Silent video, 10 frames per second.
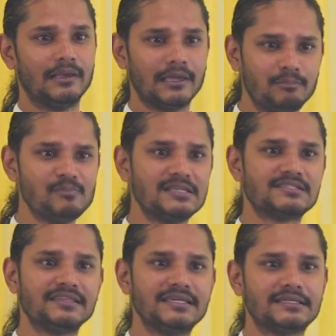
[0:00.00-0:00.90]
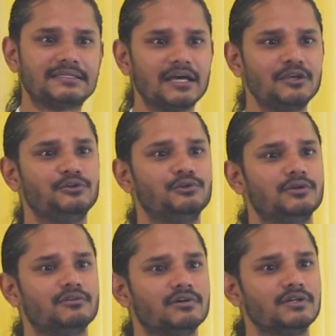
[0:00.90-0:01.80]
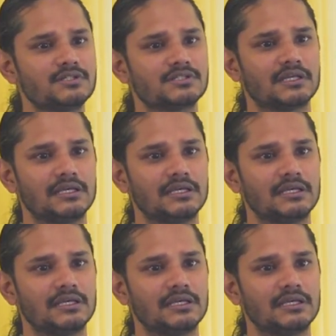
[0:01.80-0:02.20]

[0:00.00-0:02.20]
It means that the entire universe